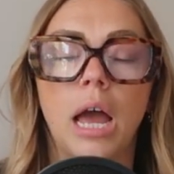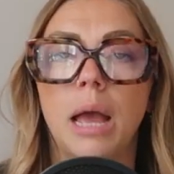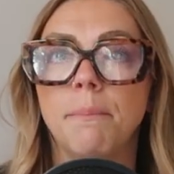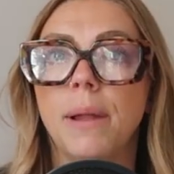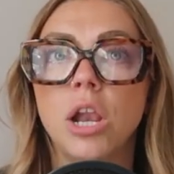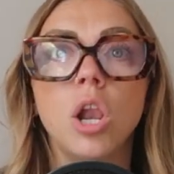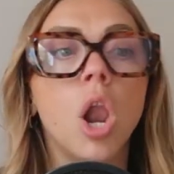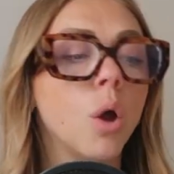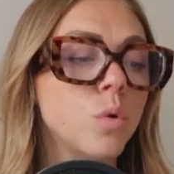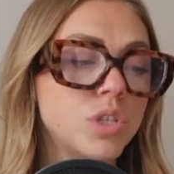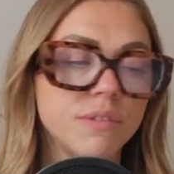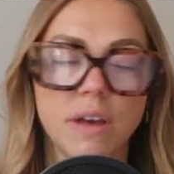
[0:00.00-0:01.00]
But
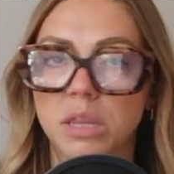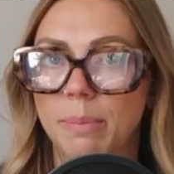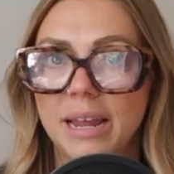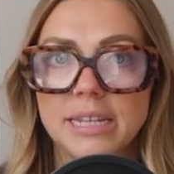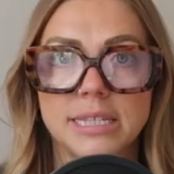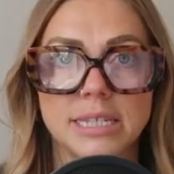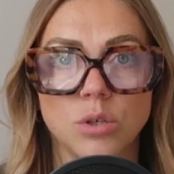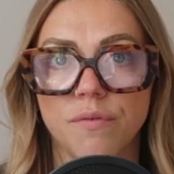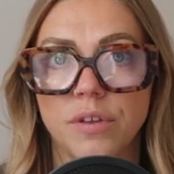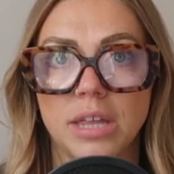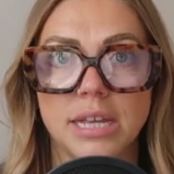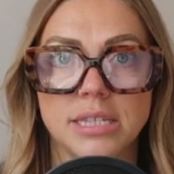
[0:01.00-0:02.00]
loads of other places
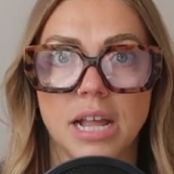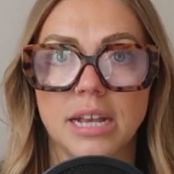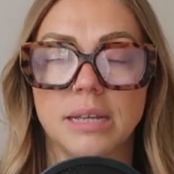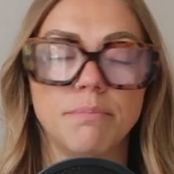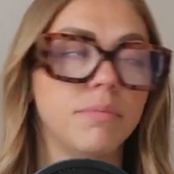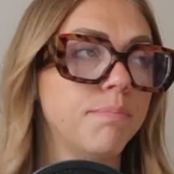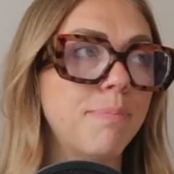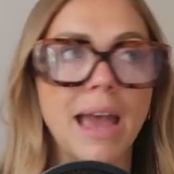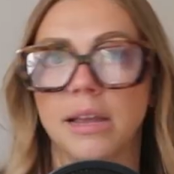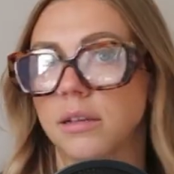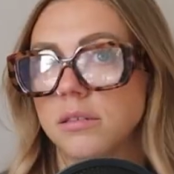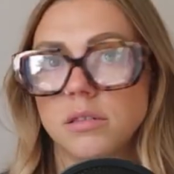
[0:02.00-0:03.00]
offer this, like
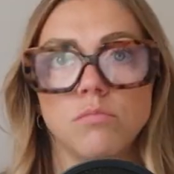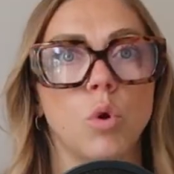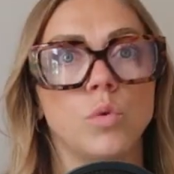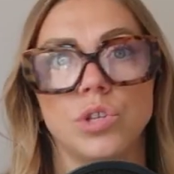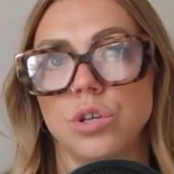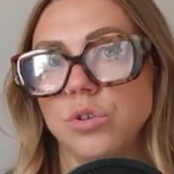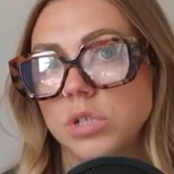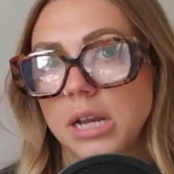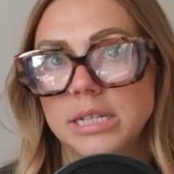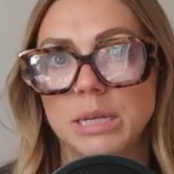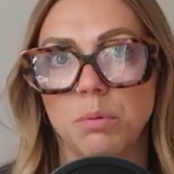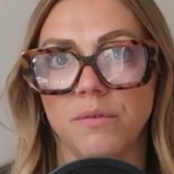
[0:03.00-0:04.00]
banks, also
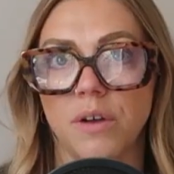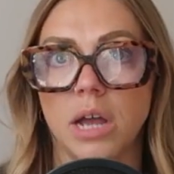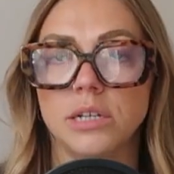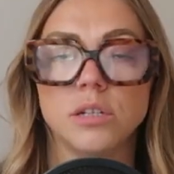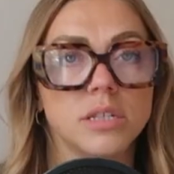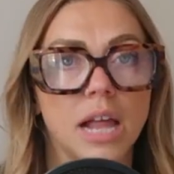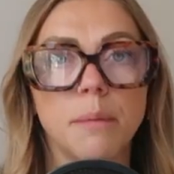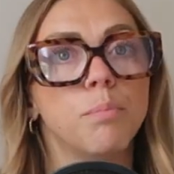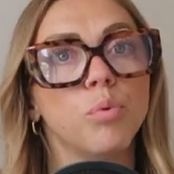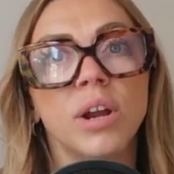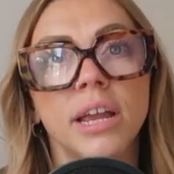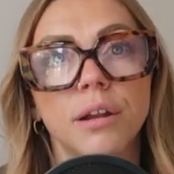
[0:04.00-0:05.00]
utility providers,
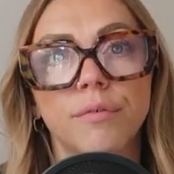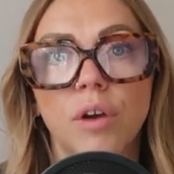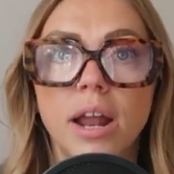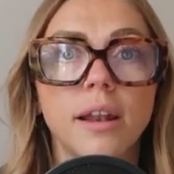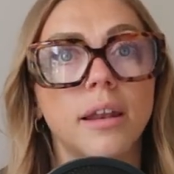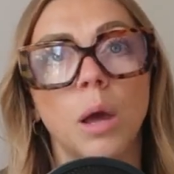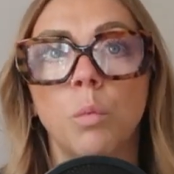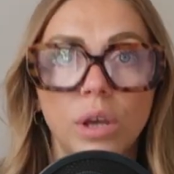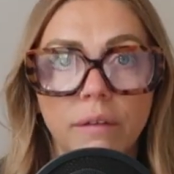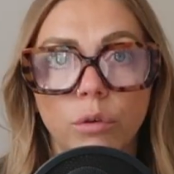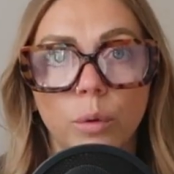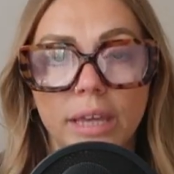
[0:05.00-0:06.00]
like bring in a friend and we'll
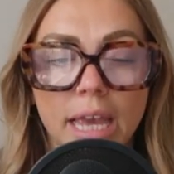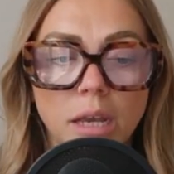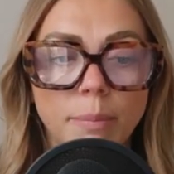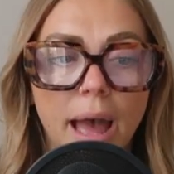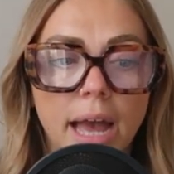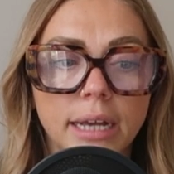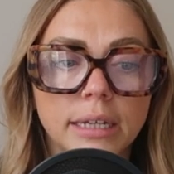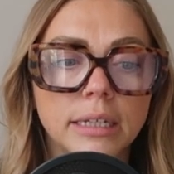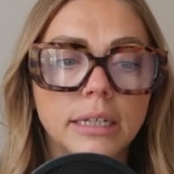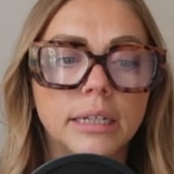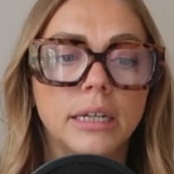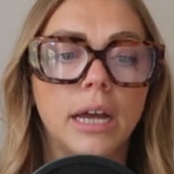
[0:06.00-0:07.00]
give you a
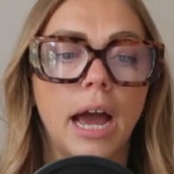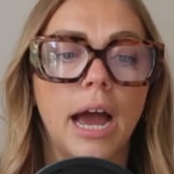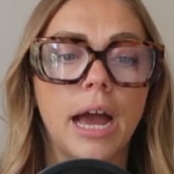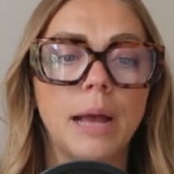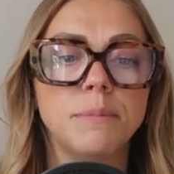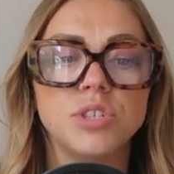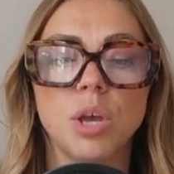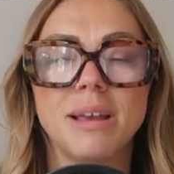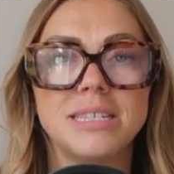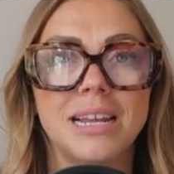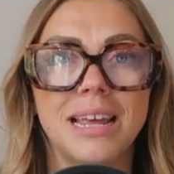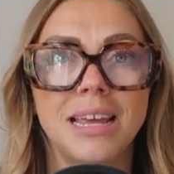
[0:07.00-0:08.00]
kickback. So
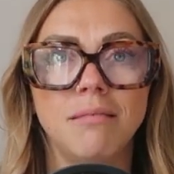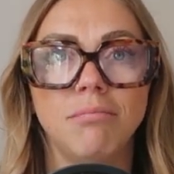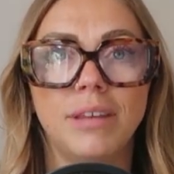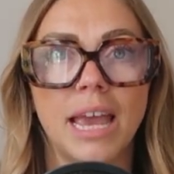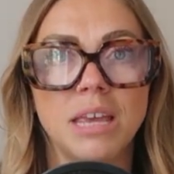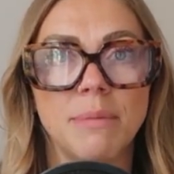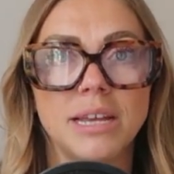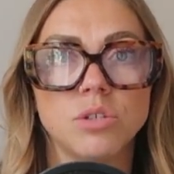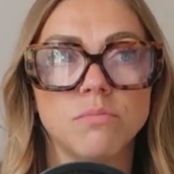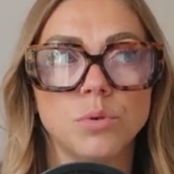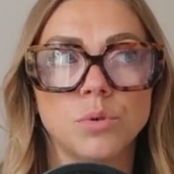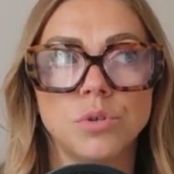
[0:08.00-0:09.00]
basically, get your
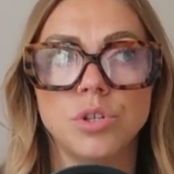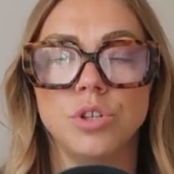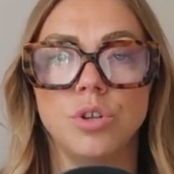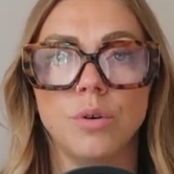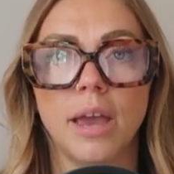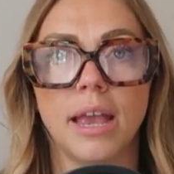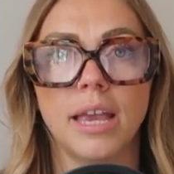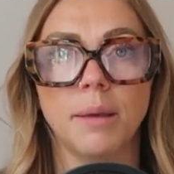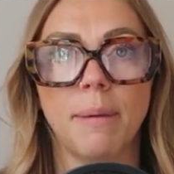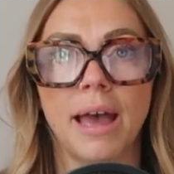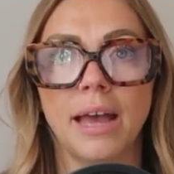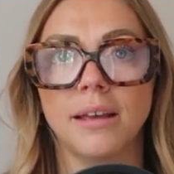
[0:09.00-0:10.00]
mates on board, you get a
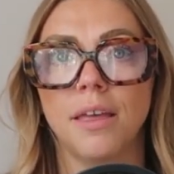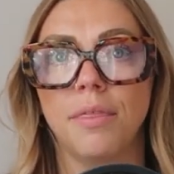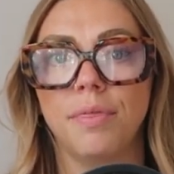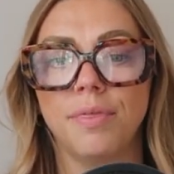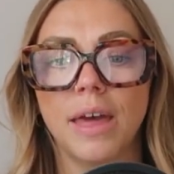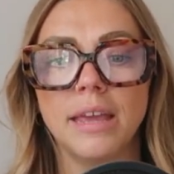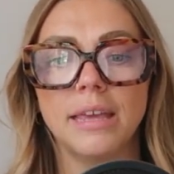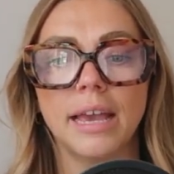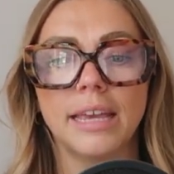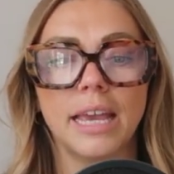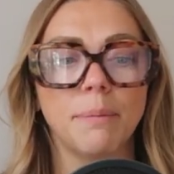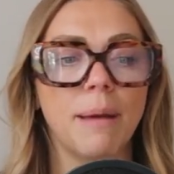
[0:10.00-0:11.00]
kickback, they get
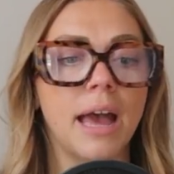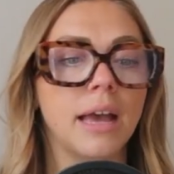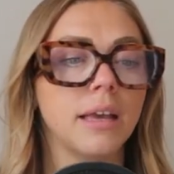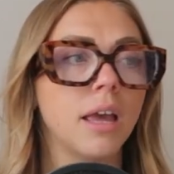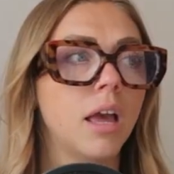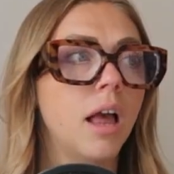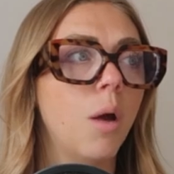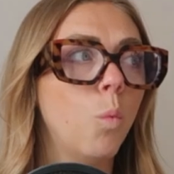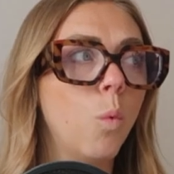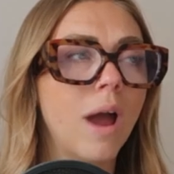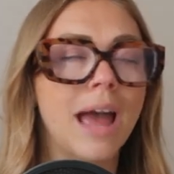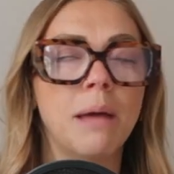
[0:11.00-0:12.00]
a kickback,
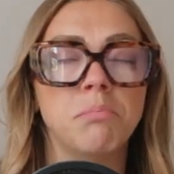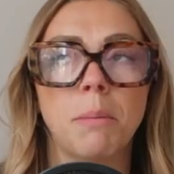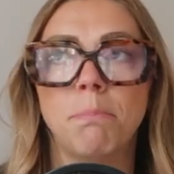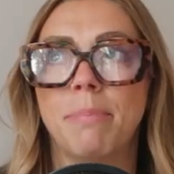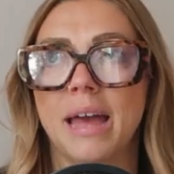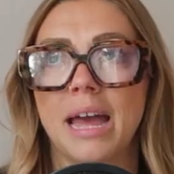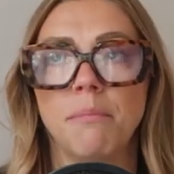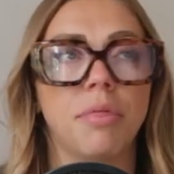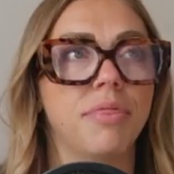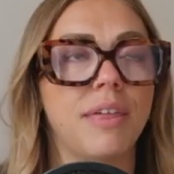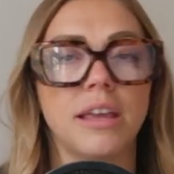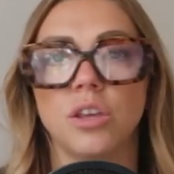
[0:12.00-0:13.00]
wham, bam,
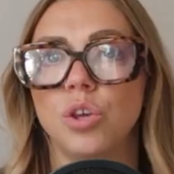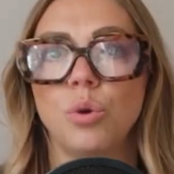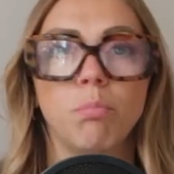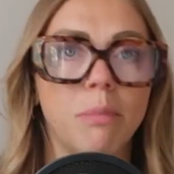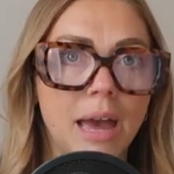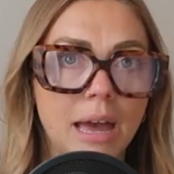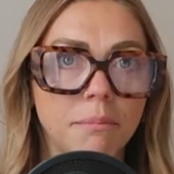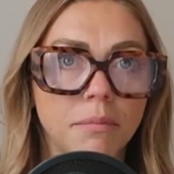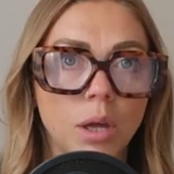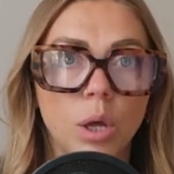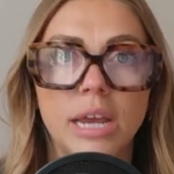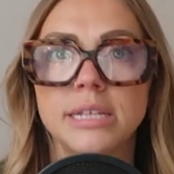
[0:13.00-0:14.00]
thank you,
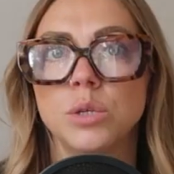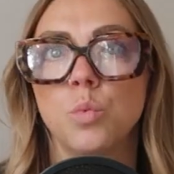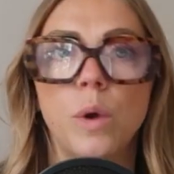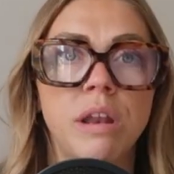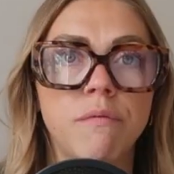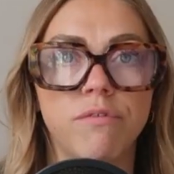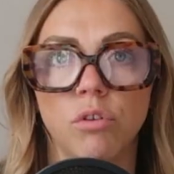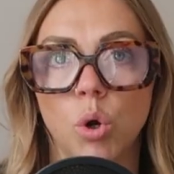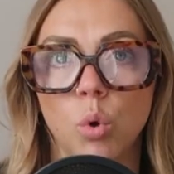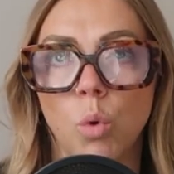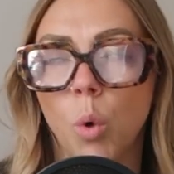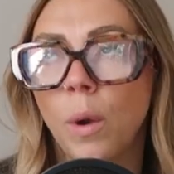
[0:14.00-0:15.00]
ma'am. It's a win for
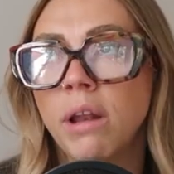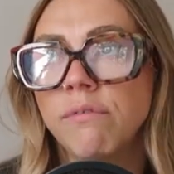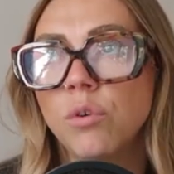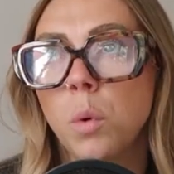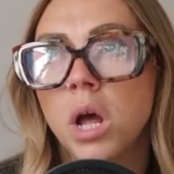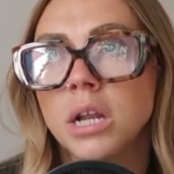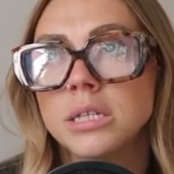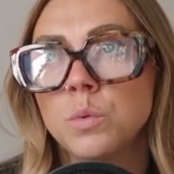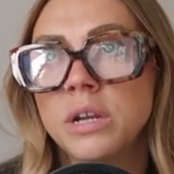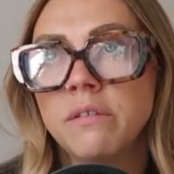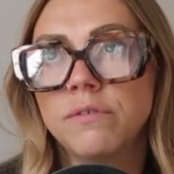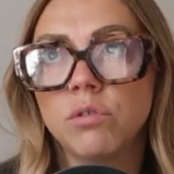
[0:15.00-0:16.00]
all. A win for one is a
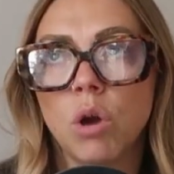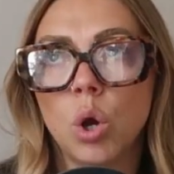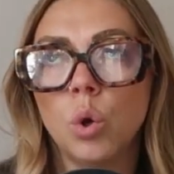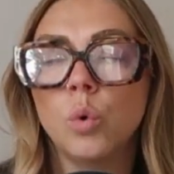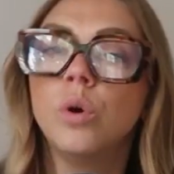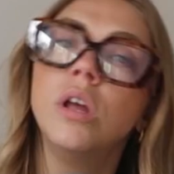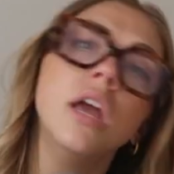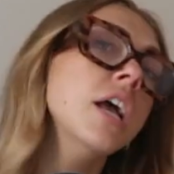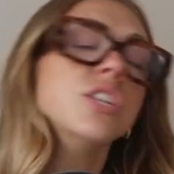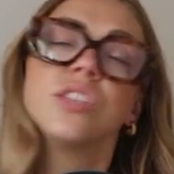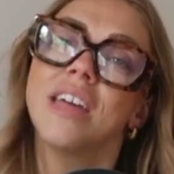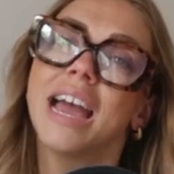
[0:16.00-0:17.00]
win for all.
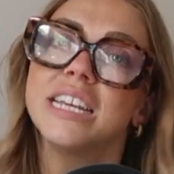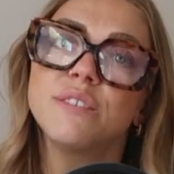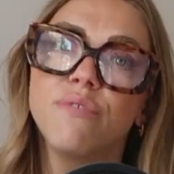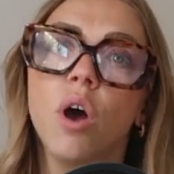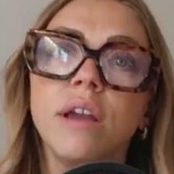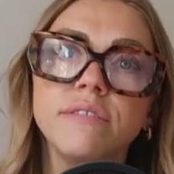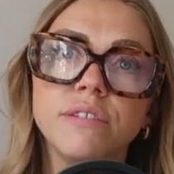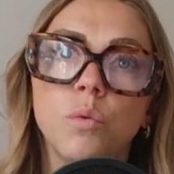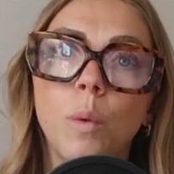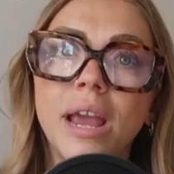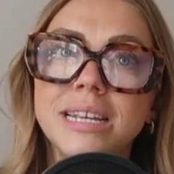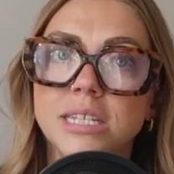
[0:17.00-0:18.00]
So that is 5
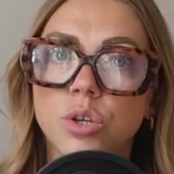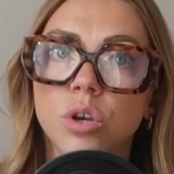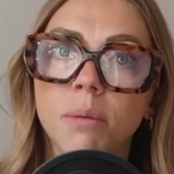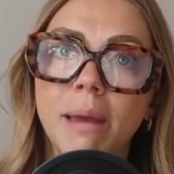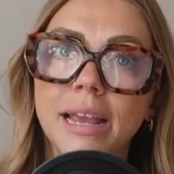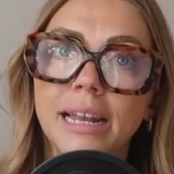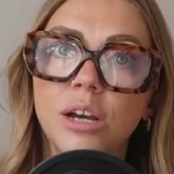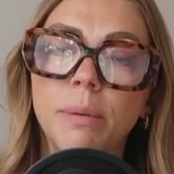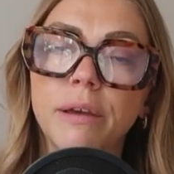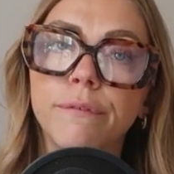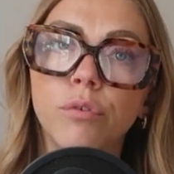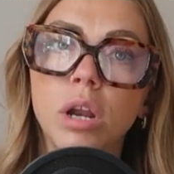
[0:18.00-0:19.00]
different ways that you can make a little
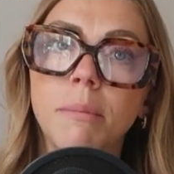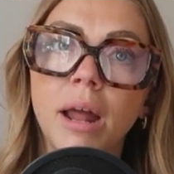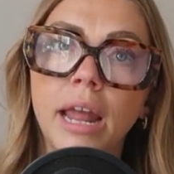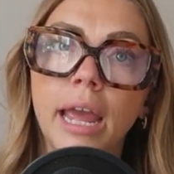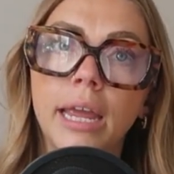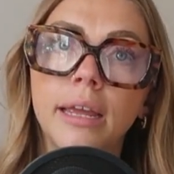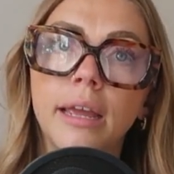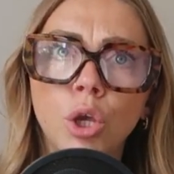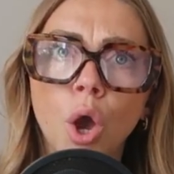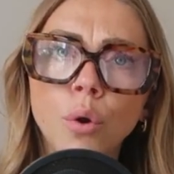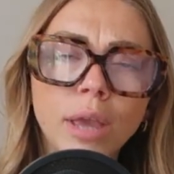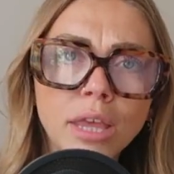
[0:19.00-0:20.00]
bit of free money.
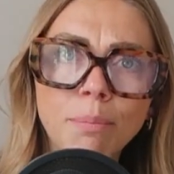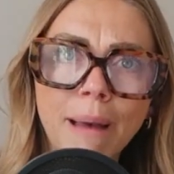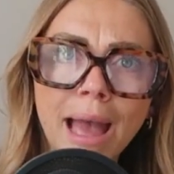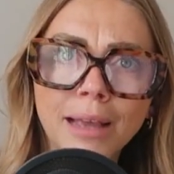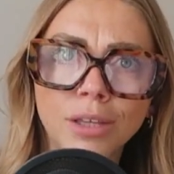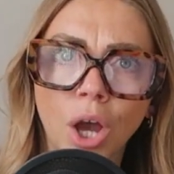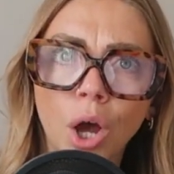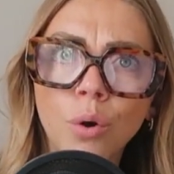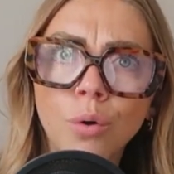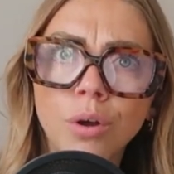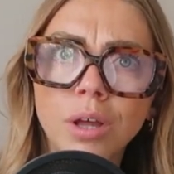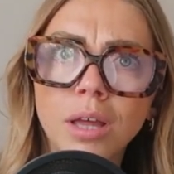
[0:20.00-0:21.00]
Go get your bag,
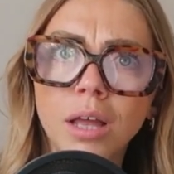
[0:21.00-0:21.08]
girl.